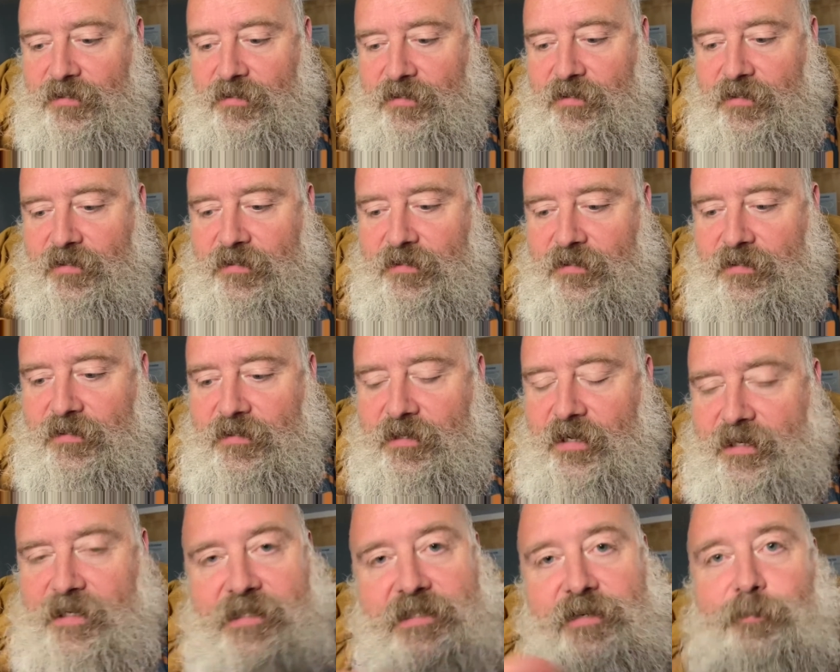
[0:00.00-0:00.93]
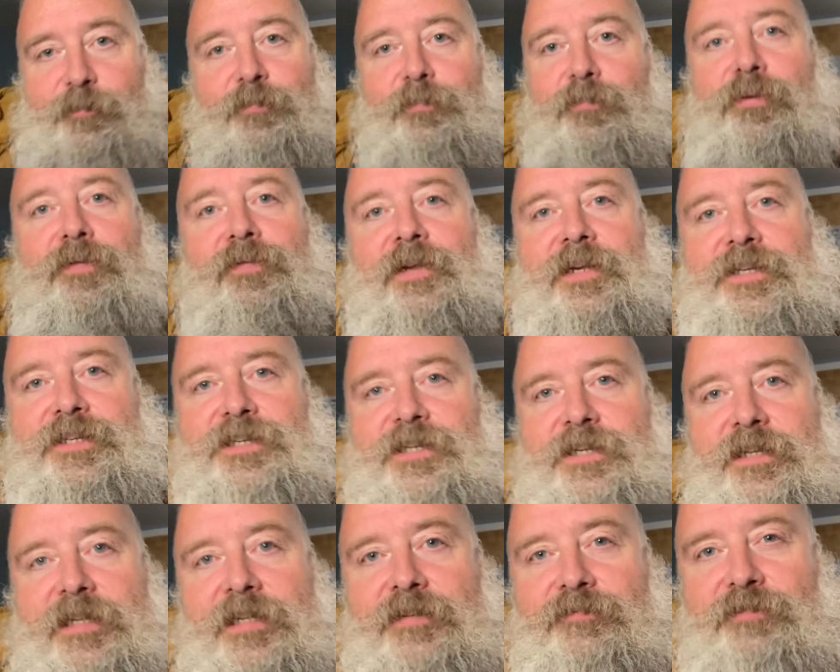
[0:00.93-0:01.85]
And it's a privilege.
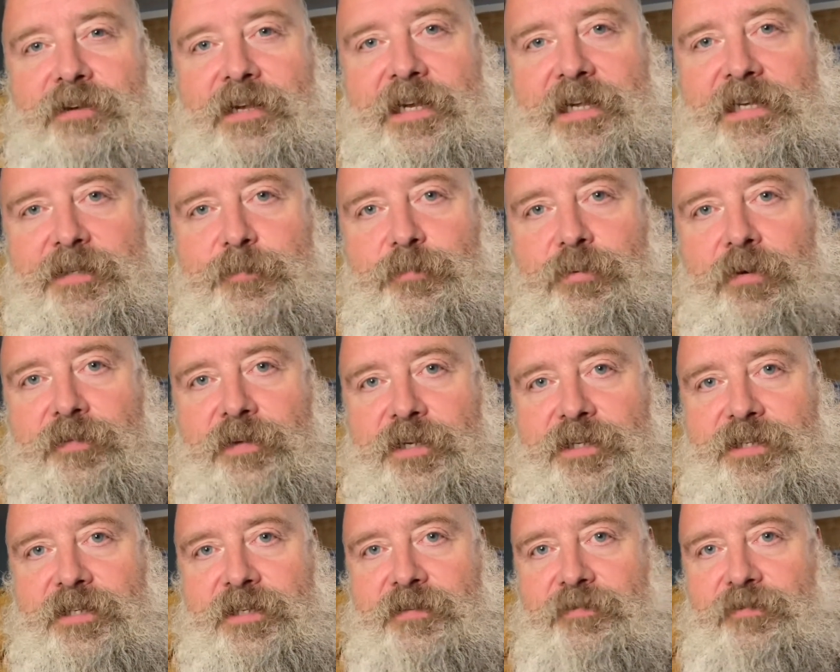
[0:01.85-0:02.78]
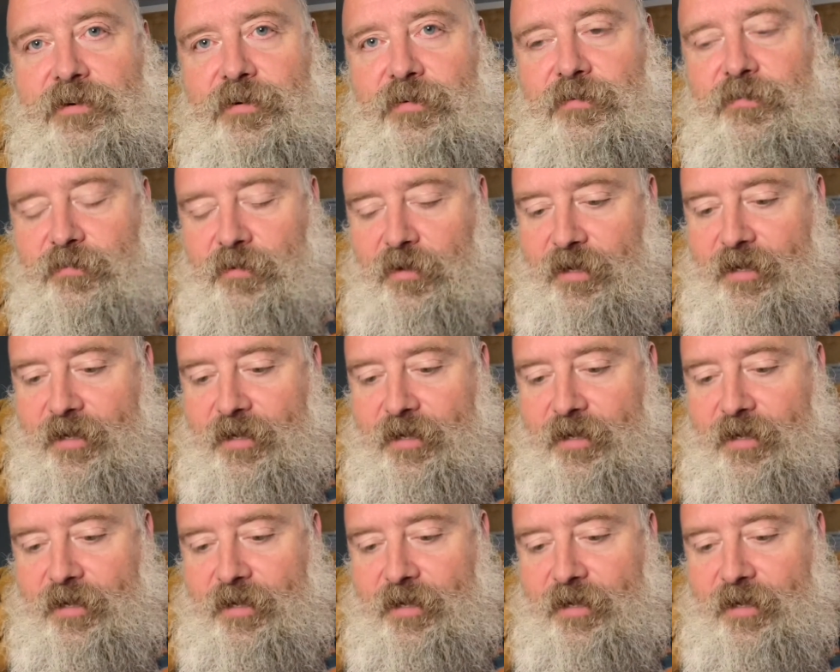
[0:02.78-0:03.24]
It really is a privilege, a real